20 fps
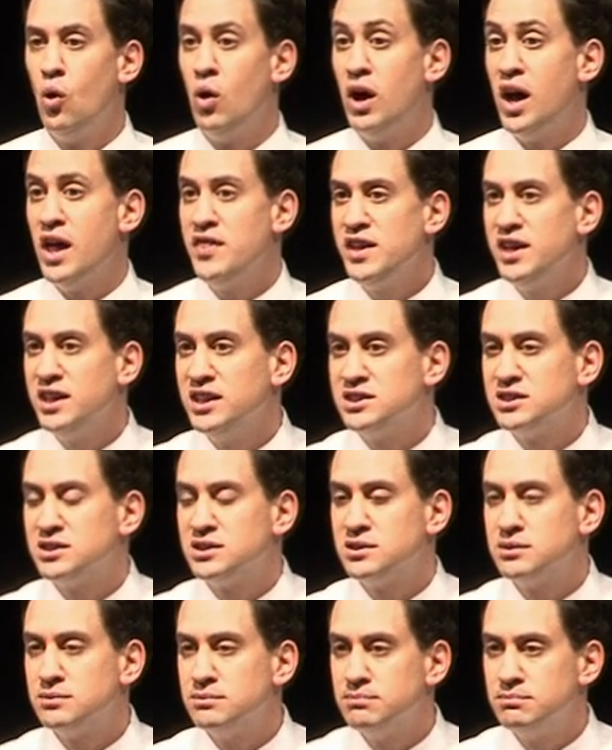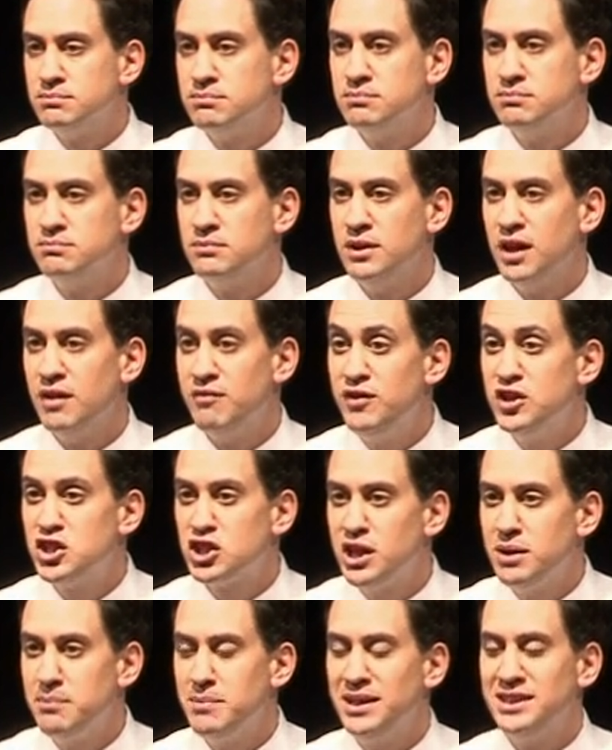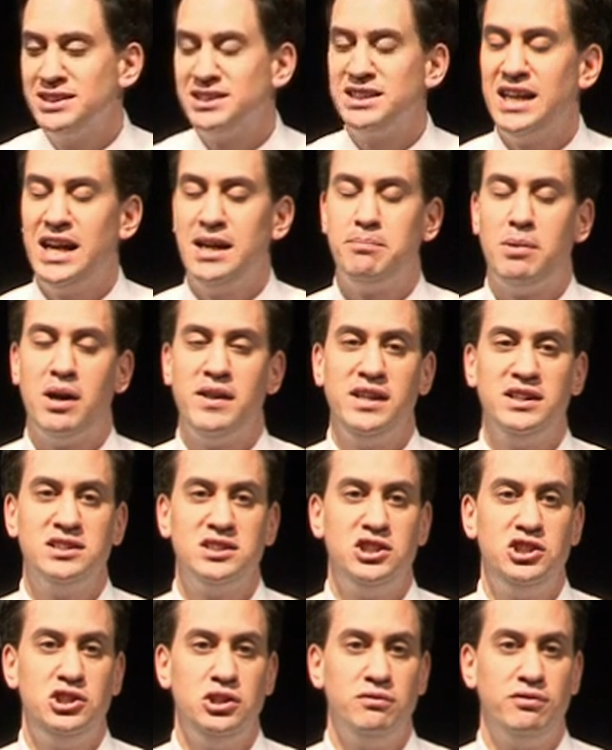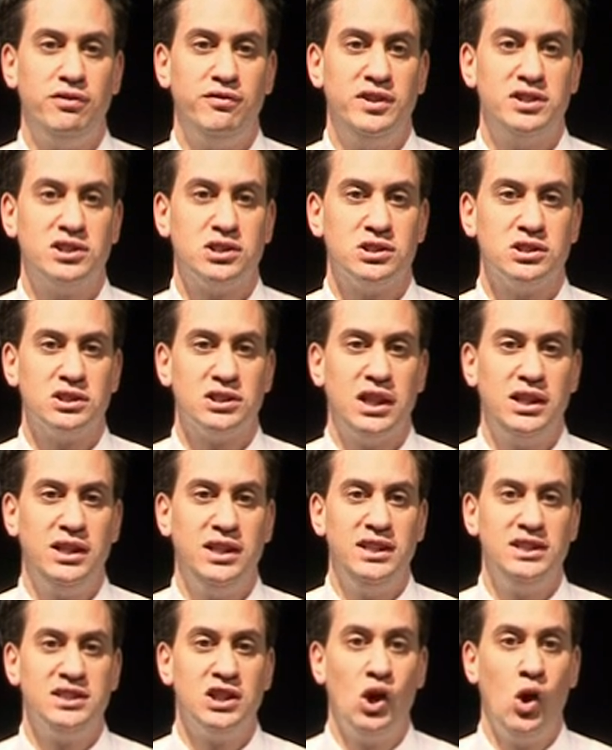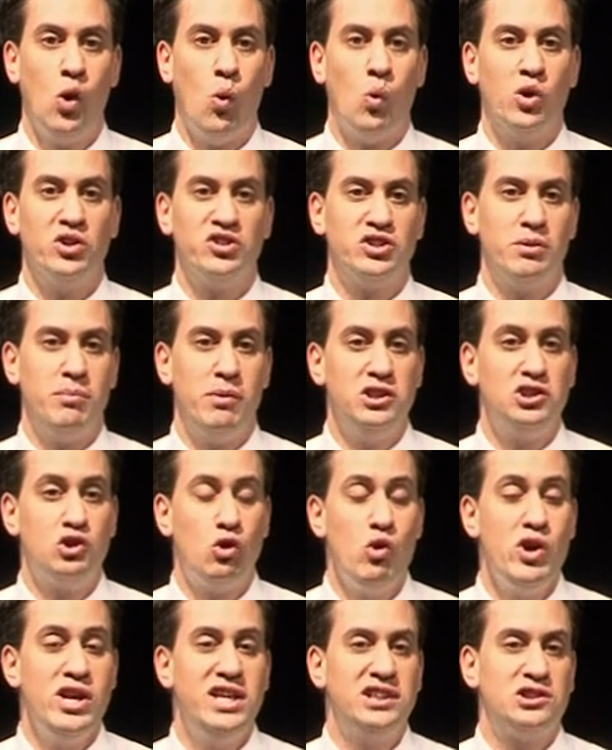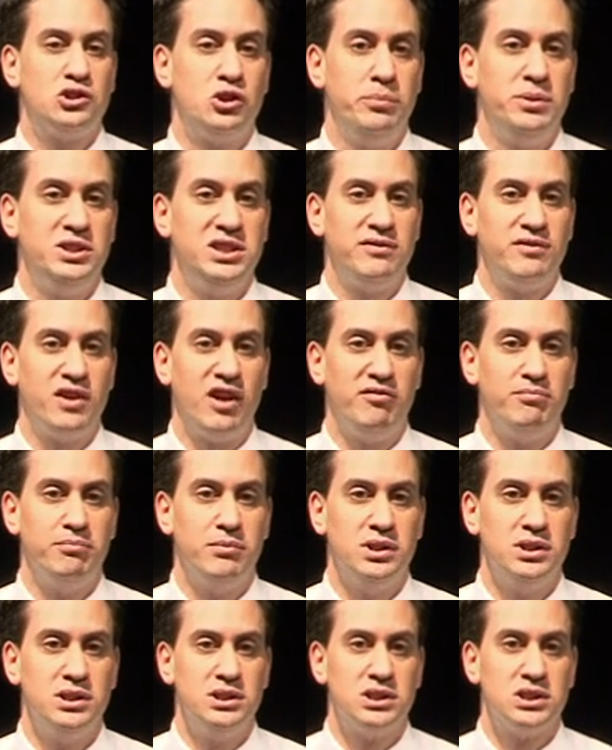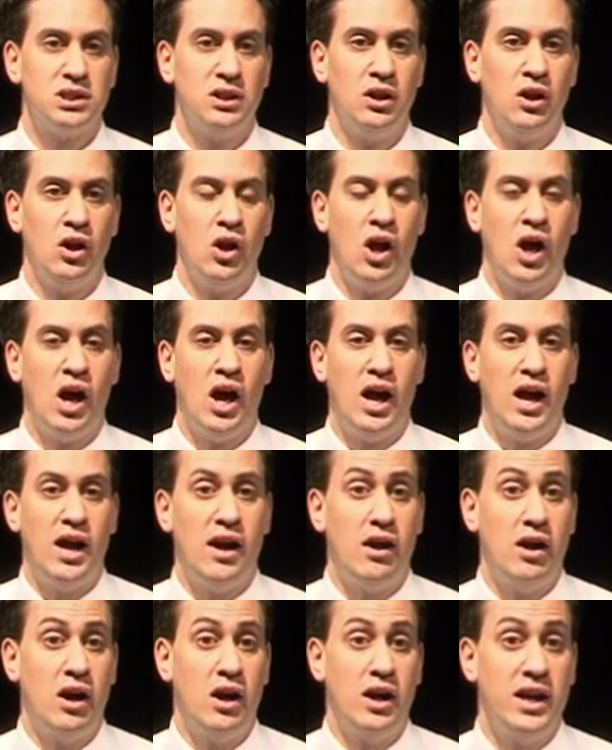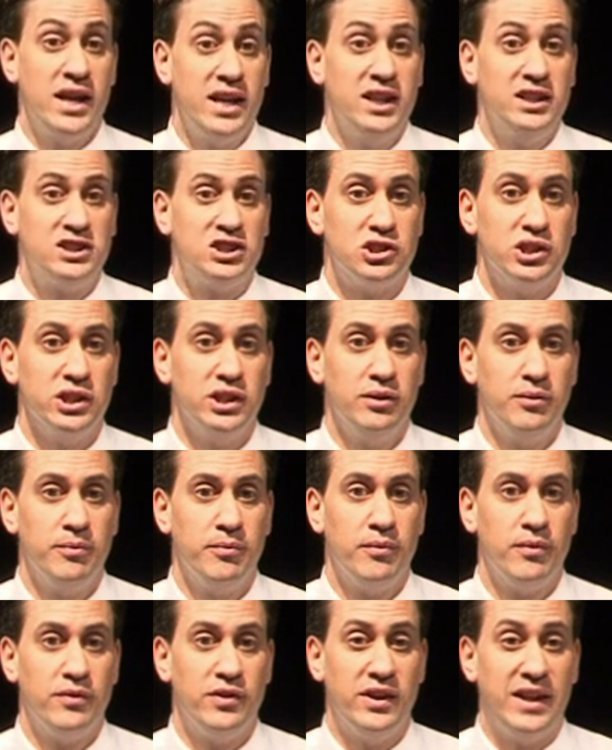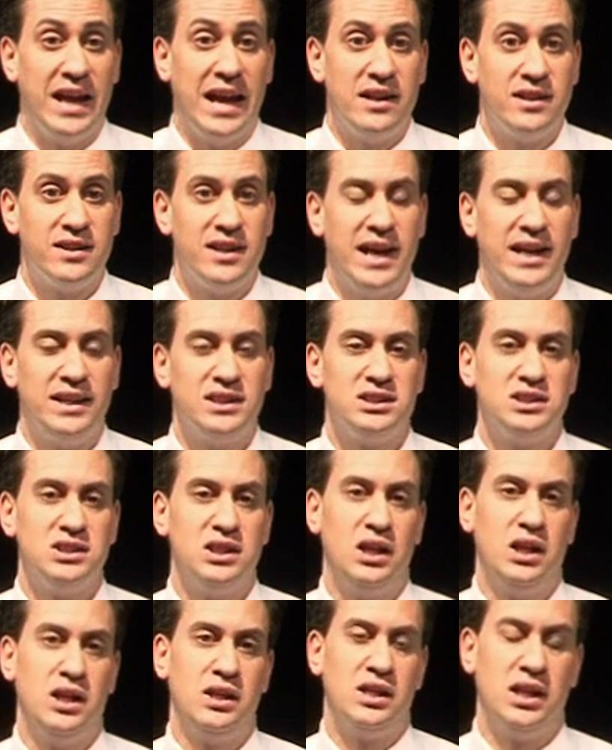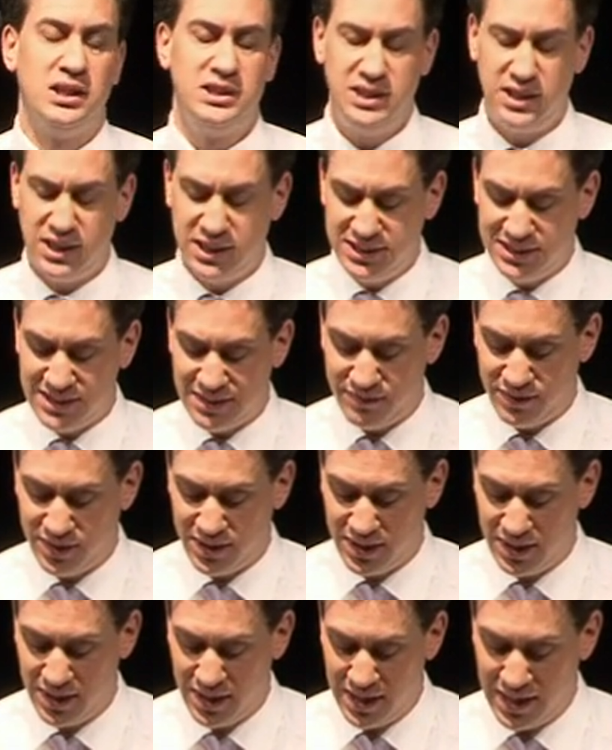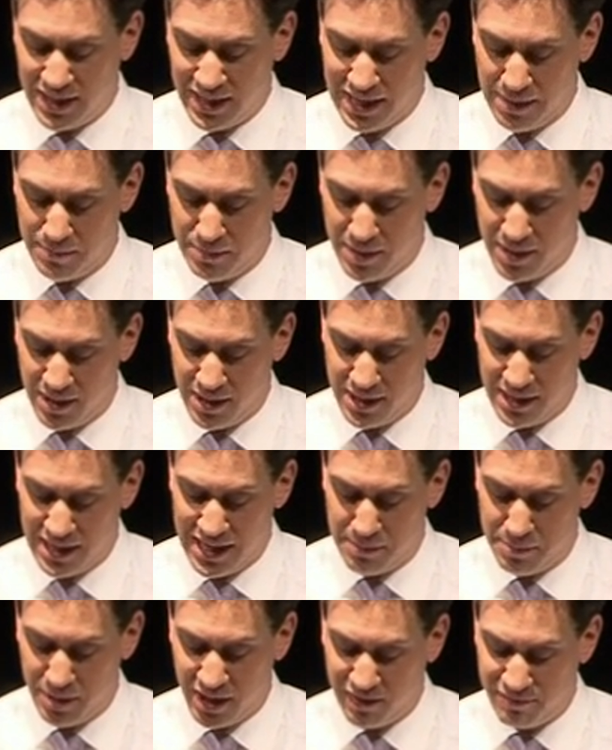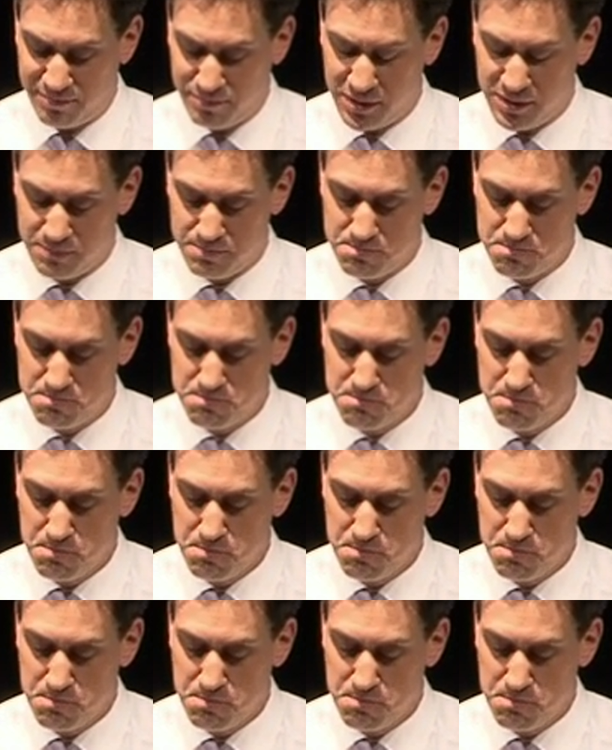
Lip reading: I think it's officially been said by the Institute for Fiscal Studies, was the most redistributive government in history, that 1997 Labour government.